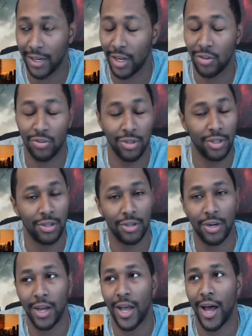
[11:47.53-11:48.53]
That trailer,
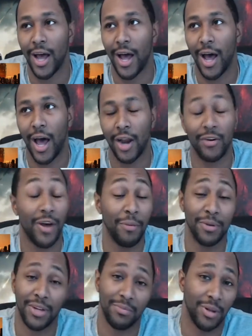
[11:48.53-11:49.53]
I don't know how many
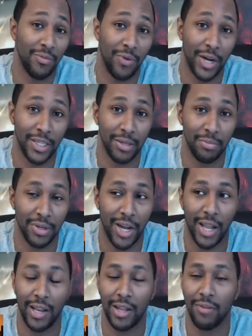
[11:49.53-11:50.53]
times I've watched it, but I
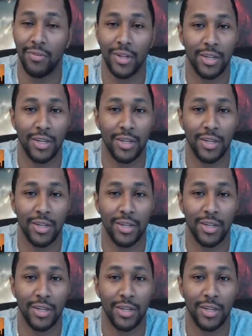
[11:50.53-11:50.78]
love it.